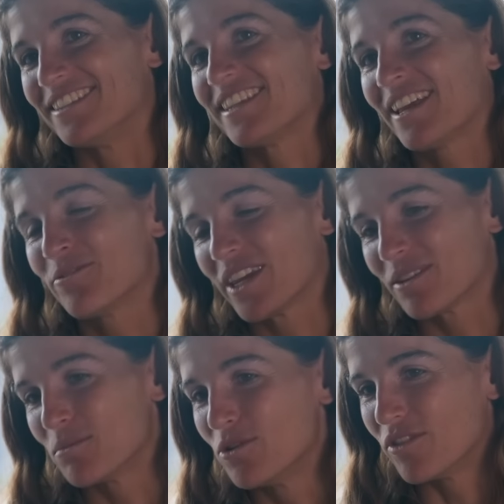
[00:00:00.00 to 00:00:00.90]
then we
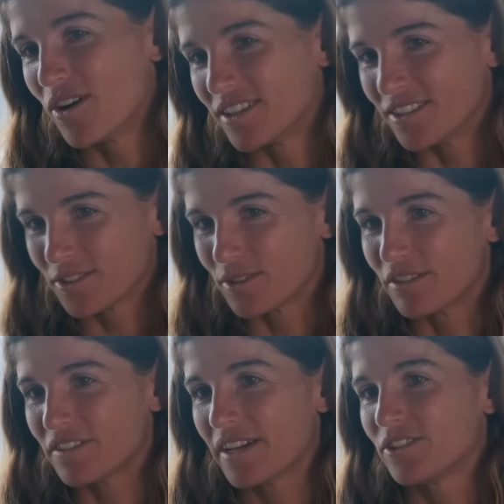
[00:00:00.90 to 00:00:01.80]
can move on to
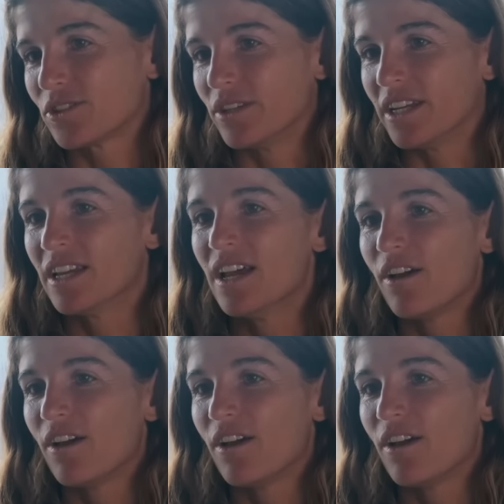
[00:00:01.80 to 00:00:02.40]
the fine-tuning.